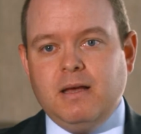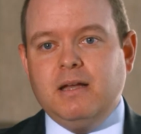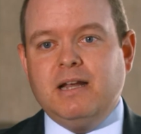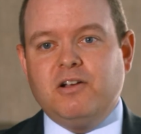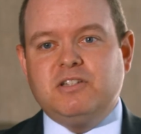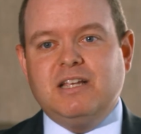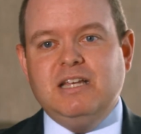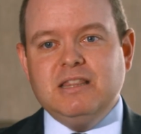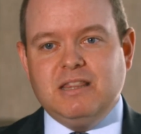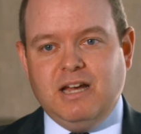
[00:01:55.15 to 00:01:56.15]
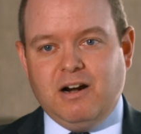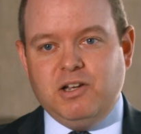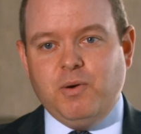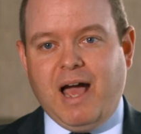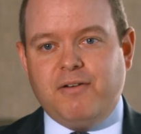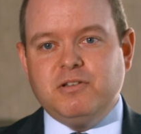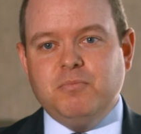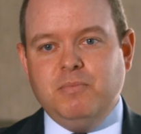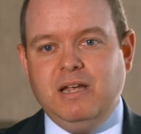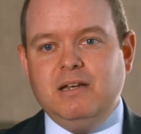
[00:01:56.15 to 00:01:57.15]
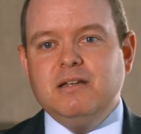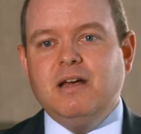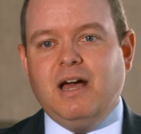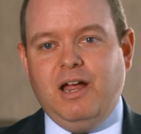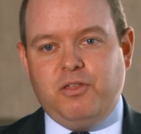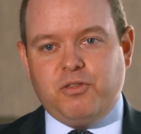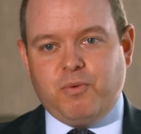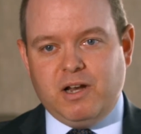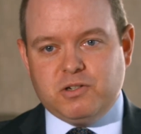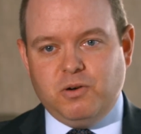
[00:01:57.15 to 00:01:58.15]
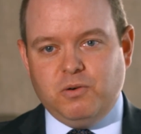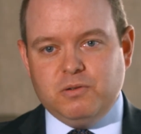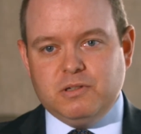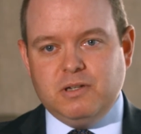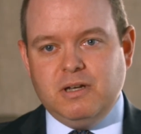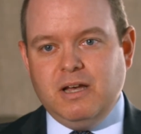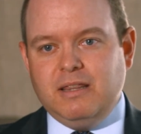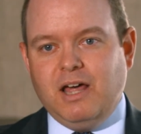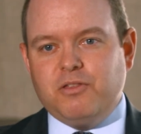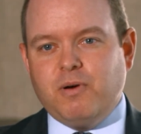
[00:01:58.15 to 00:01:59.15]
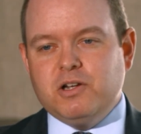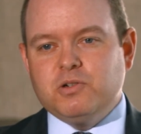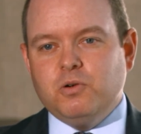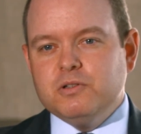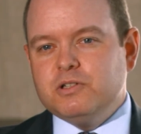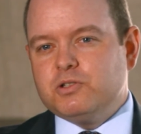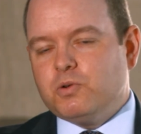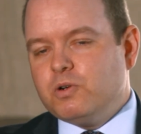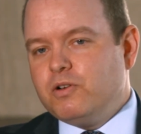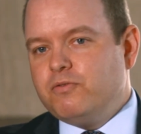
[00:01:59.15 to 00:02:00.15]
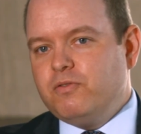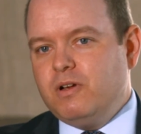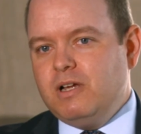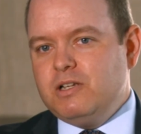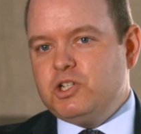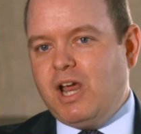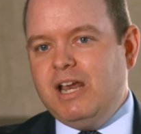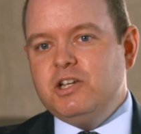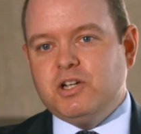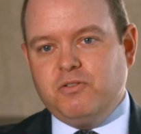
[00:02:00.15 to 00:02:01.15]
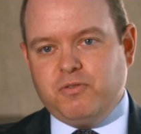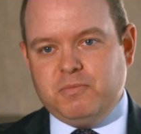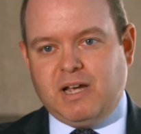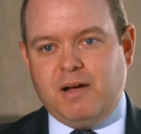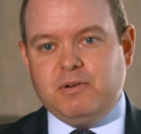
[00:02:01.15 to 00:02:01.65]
Now, to get there, you have to meet a threshold. That threshold is sort of changing from time to